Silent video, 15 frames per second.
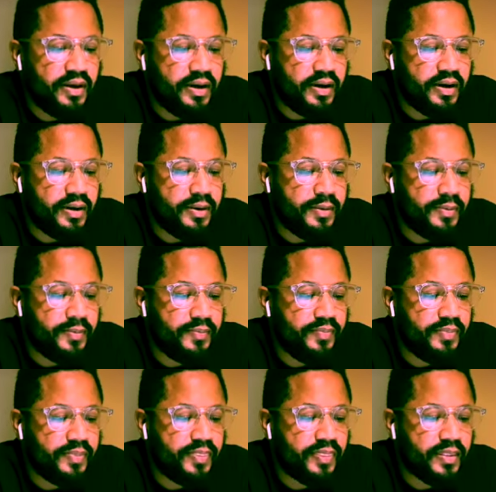um,
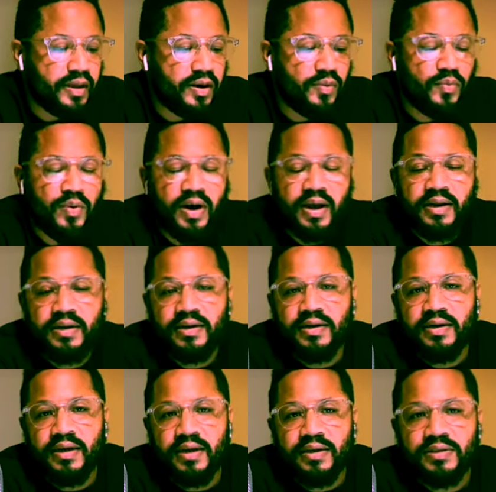uh, Wanda
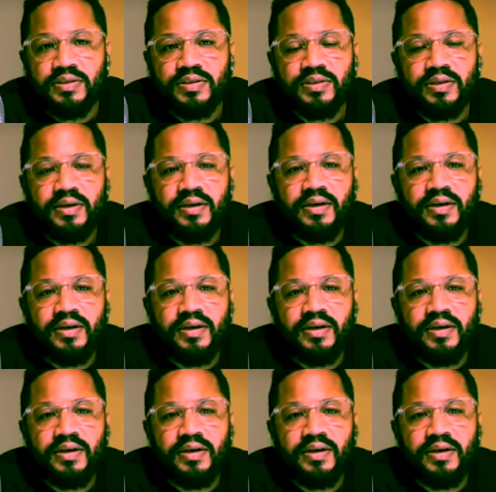Dench,